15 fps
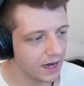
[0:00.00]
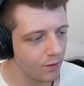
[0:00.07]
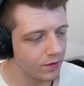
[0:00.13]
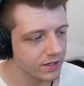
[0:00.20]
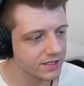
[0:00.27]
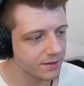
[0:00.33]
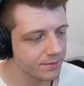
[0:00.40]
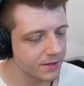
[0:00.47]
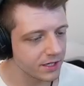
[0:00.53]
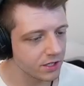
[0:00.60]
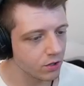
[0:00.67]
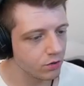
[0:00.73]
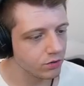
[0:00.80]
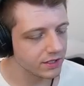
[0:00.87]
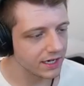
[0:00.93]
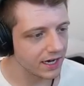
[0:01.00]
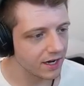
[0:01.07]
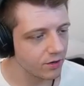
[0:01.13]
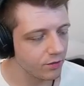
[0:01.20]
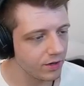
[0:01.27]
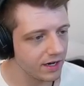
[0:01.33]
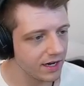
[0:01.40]
want something golden. I
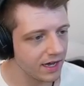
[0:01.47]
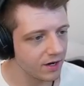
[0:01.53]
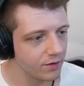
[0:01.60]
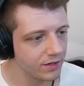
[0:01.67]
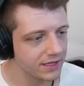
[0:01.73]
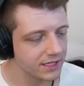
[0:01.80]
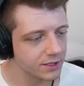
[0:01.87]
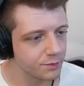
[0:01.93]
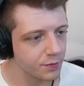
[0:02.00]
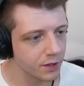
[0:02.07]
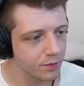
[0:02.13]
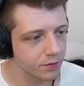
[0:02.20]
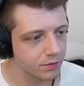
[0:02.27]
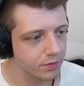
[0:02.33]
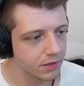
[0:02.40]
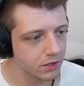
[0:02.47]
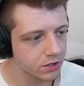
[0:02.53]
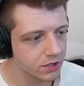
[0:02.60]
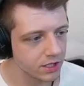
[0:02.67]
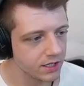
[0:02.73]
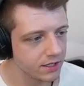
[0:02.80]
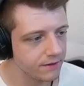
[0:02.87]
don't want I don't want this purple
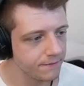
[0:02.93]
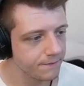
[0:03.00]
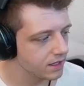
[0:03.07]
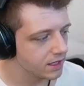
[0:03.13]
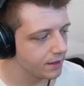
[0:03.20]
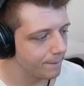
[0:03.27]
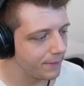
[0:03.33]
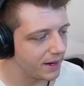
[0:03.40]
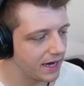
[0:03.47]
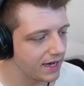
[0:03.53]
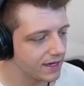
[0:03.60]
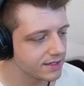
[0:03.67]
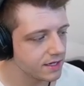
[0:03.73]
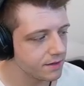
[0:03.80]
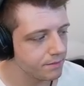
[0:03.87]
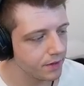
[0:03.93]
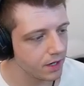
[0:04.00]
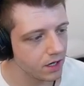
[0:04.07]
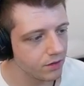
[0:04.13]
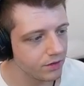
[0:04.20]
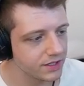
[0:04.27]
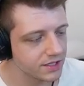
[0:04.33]
bullshit. Composite
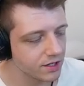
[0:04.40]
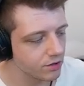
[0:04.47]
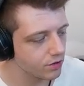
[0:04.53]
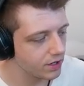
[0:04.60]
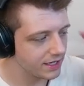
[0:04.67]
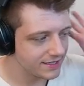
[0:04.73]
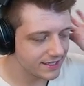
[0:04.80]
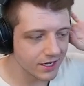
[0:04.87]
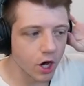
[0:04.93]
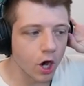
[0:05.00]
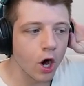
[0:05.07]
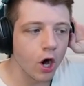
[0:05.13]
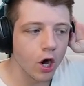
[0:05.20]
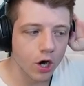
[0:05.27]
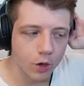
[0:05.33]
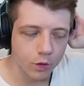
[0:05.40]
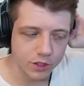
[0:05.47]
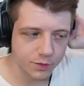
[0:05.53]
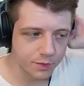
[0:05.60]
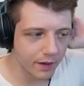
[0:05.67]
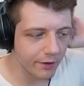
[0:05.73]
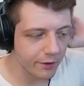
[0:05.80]
bow. It's a it's an R, which probably